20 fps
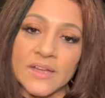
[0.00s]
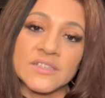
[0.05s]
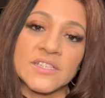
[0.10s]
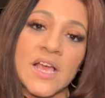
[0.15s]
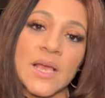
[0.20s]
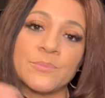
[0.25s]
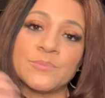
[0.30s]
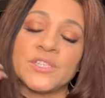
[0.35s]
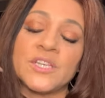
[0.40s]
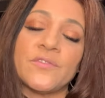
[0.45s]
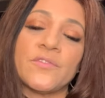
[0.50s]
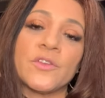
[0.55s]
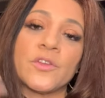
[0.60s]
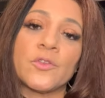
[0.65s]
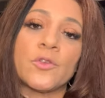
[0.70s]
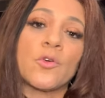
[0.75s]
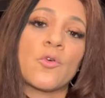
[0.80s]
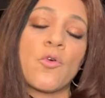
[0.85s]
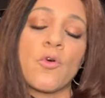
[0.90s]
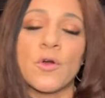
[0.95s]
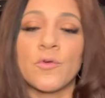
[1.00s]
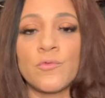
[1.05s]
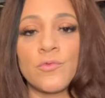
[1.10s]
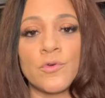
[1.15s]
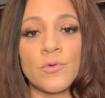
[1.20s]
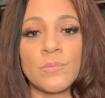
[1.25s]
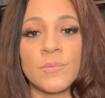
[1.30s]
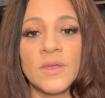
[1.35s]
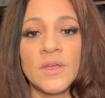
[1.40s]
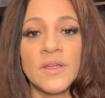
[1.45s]
of times, even in the
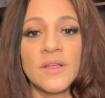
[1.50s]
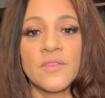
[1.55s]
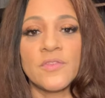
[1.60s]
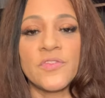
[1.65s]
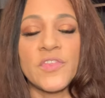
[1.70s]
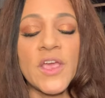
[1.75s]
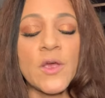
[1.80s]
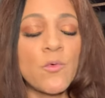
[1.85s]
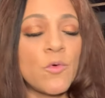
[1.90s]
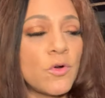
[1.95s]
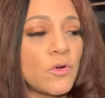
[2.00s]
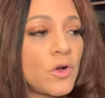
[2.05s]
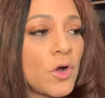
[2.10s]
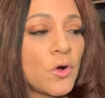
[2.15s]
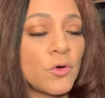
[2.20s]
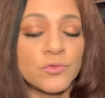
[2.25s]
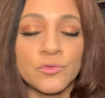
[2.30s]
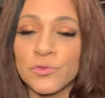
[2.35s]
courtroom, they will go